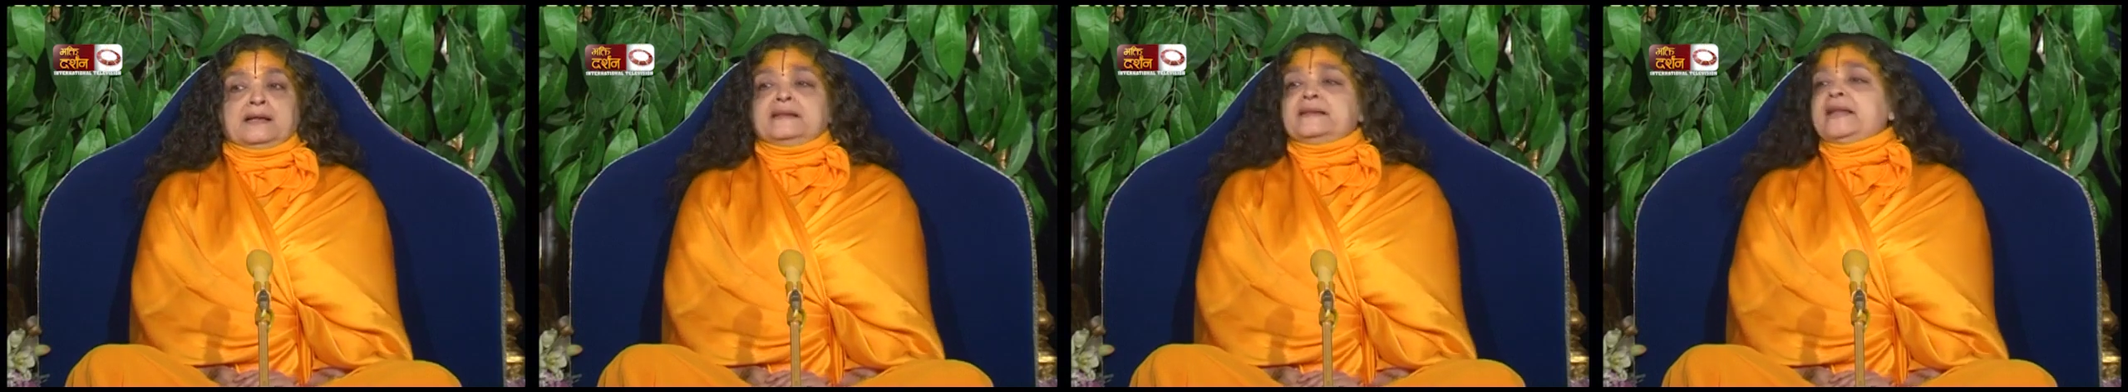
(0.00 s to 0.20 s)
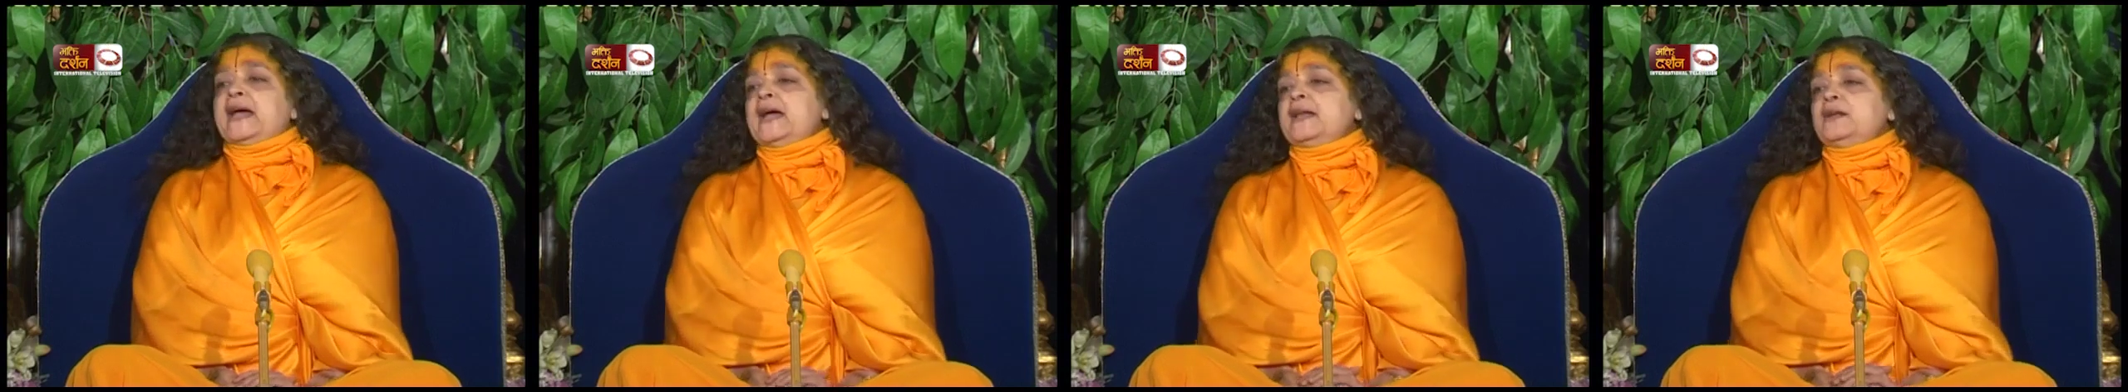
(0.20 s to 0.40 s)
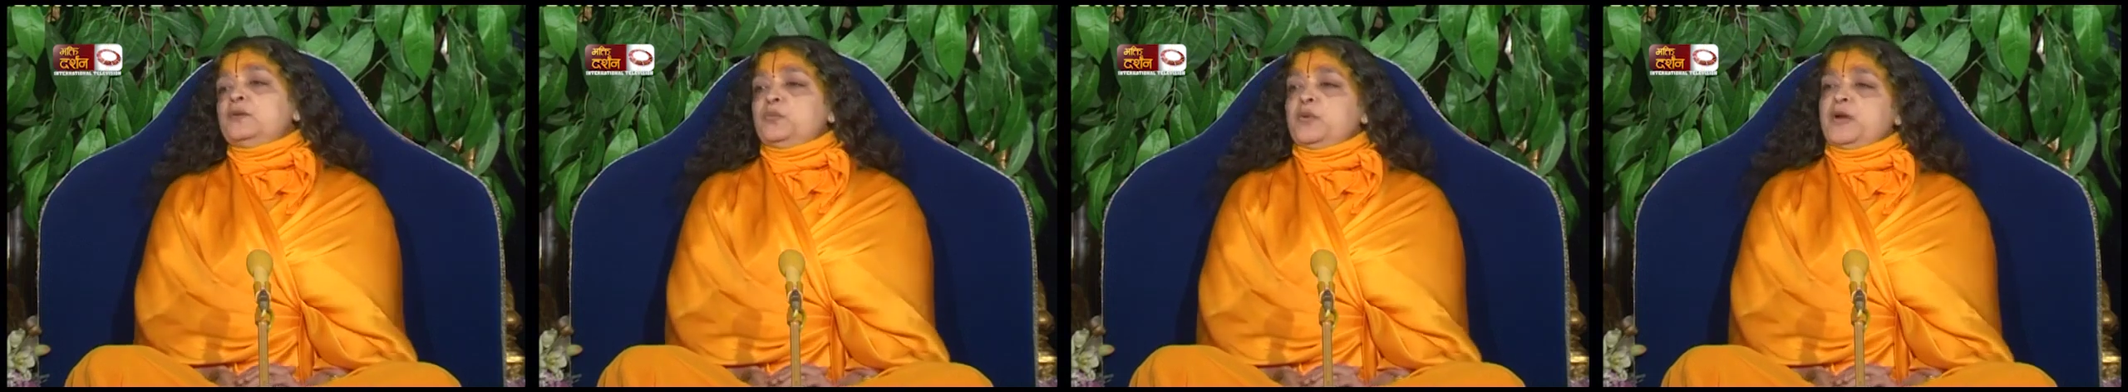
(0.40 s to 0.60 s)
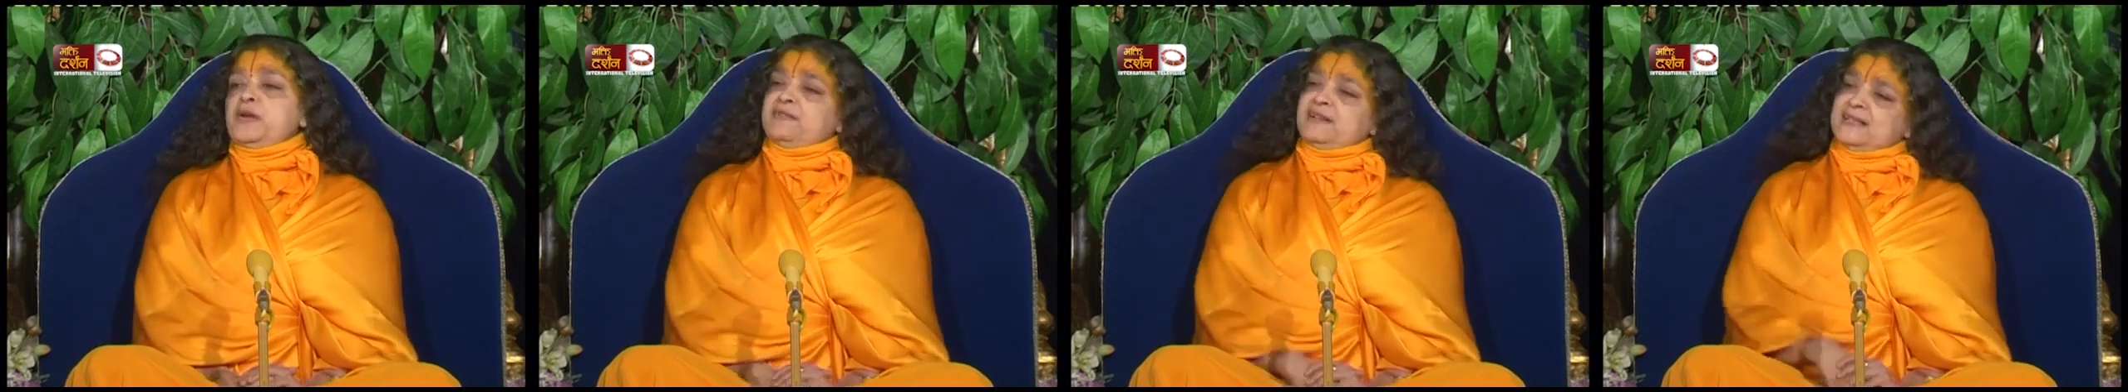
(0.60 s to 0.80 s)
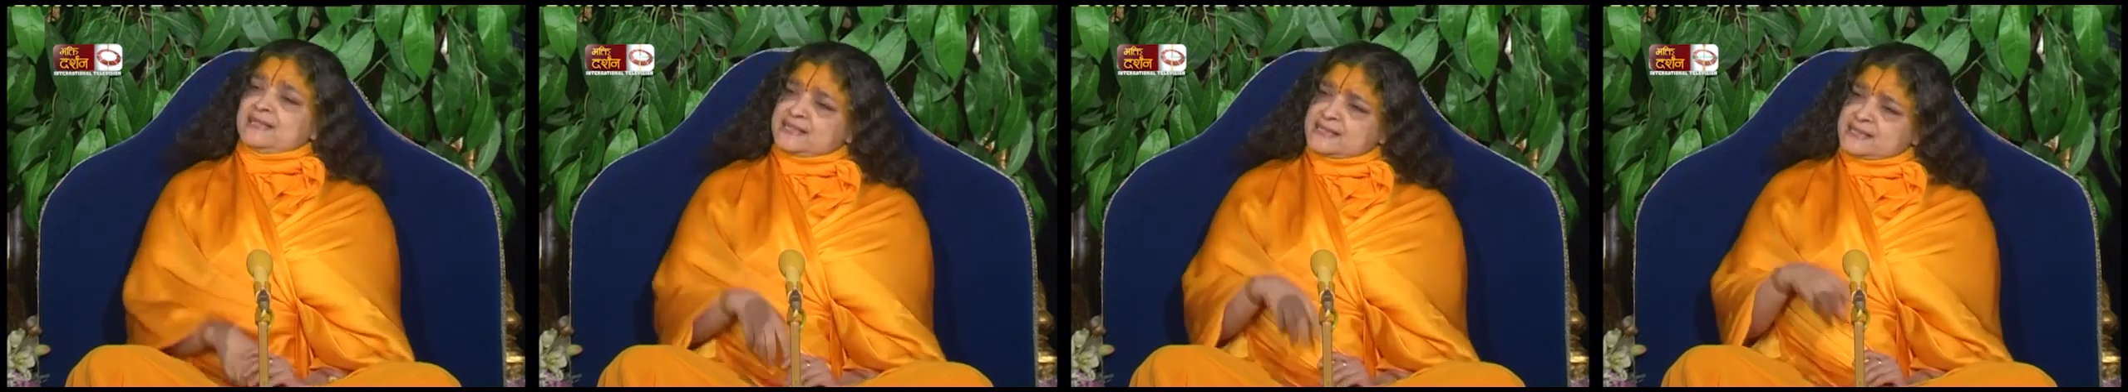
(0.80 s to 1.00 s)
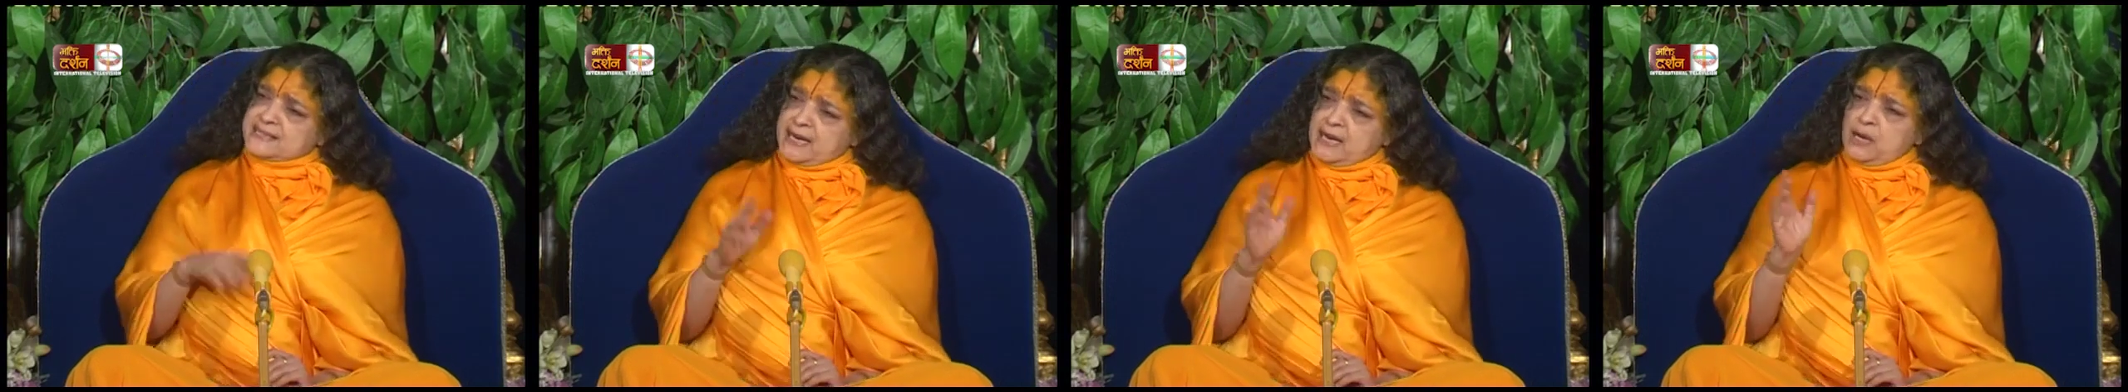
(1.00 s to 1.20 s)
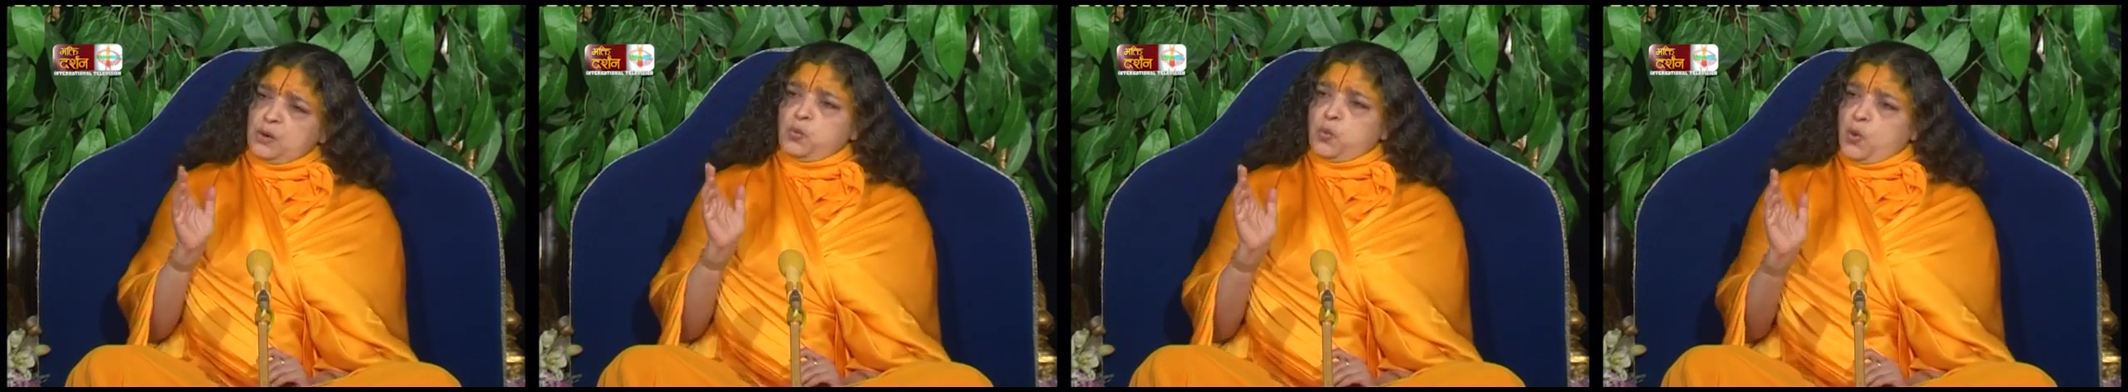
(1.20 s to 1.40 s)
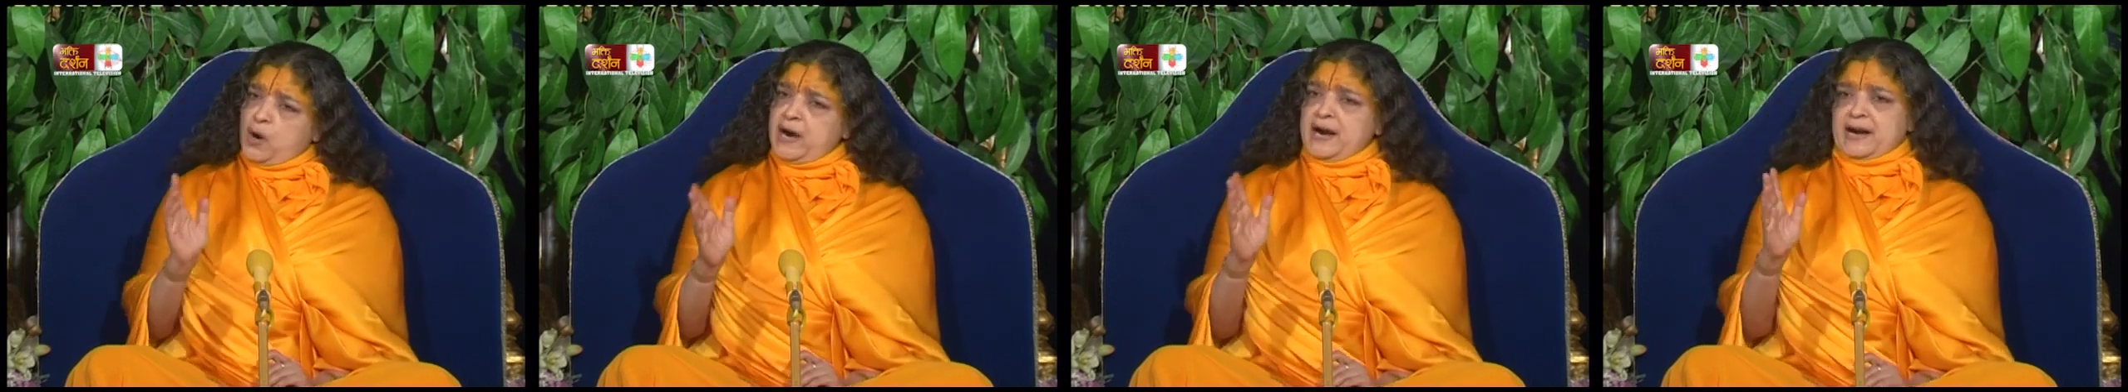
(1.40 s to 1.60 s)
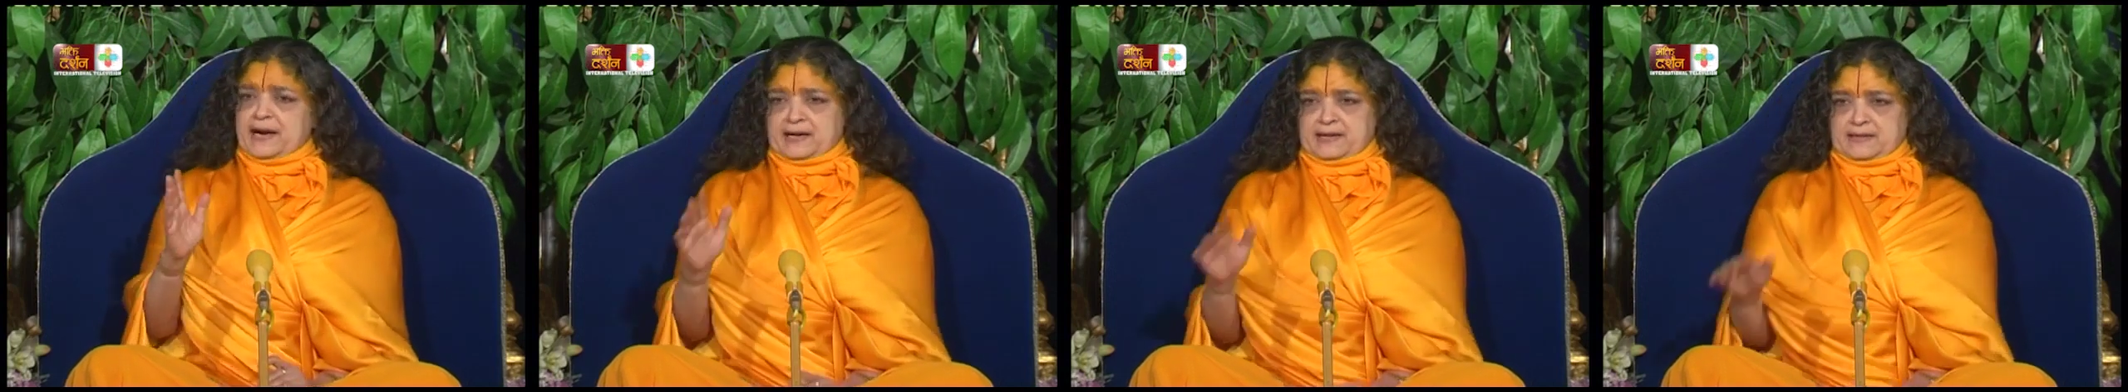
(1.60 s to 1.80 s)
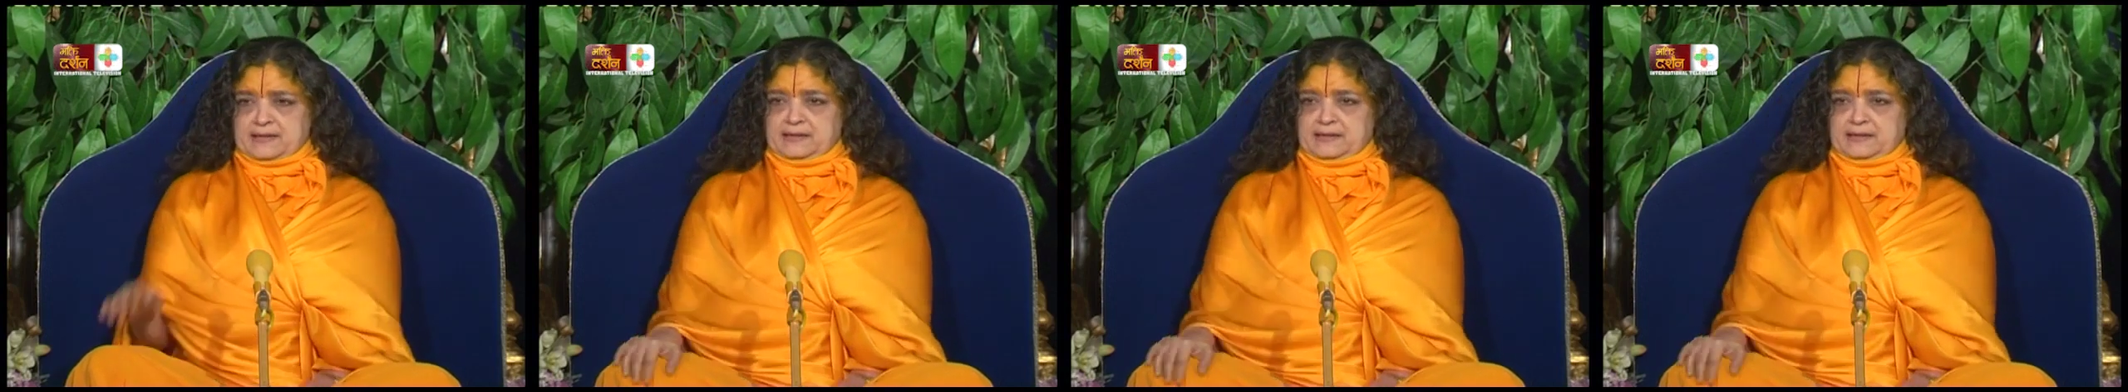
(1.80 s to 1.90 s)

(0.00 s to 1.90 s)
then we will still work.